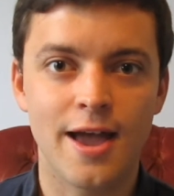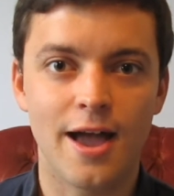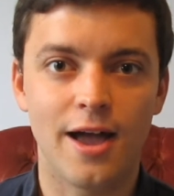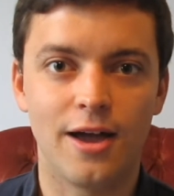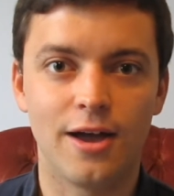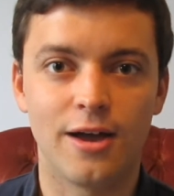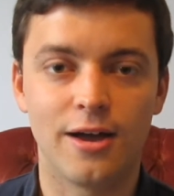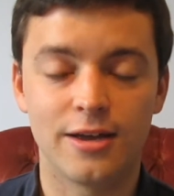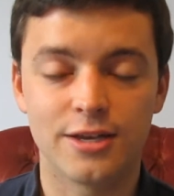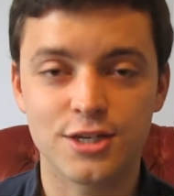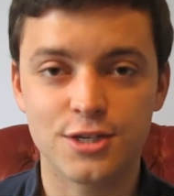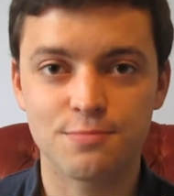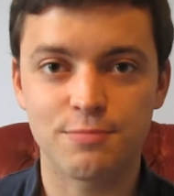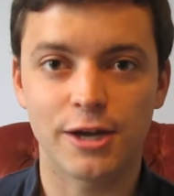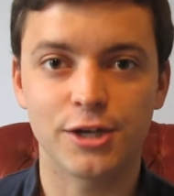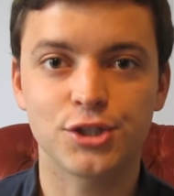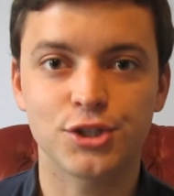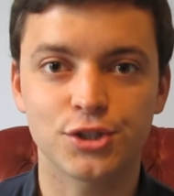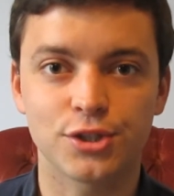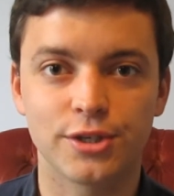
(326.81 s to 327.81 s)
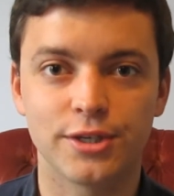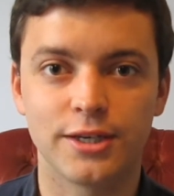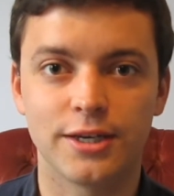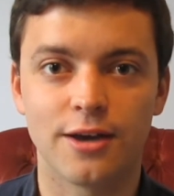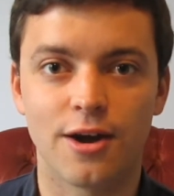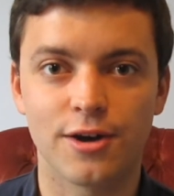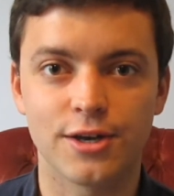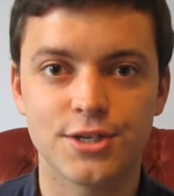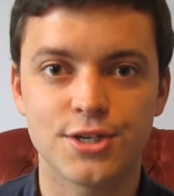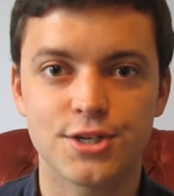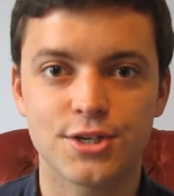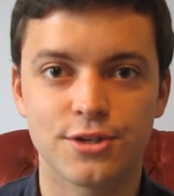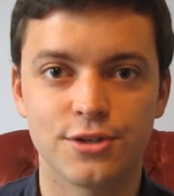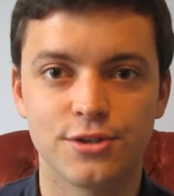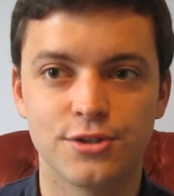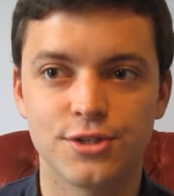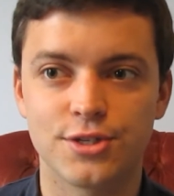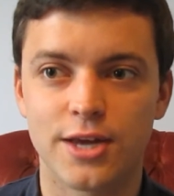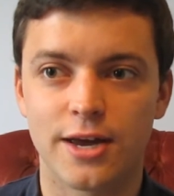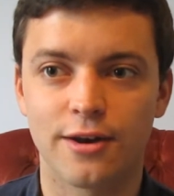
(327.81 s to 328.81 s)
especially
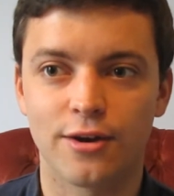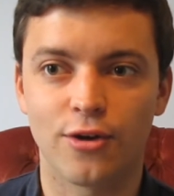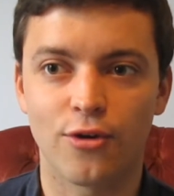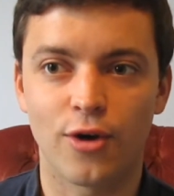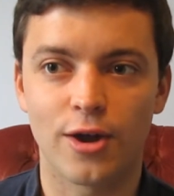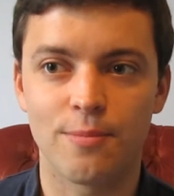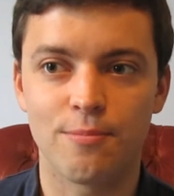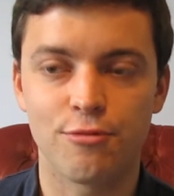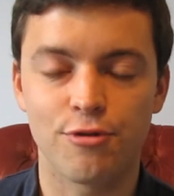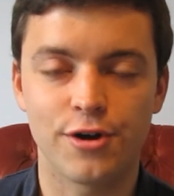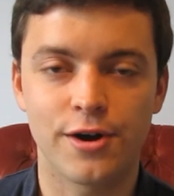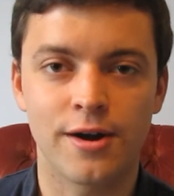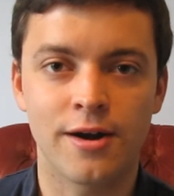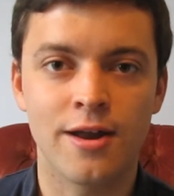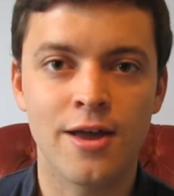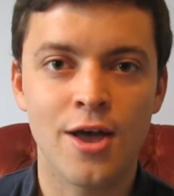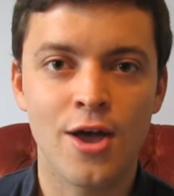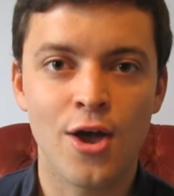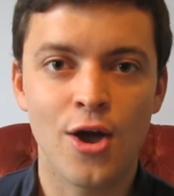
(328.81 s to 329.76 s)
Iceland and Great Britain.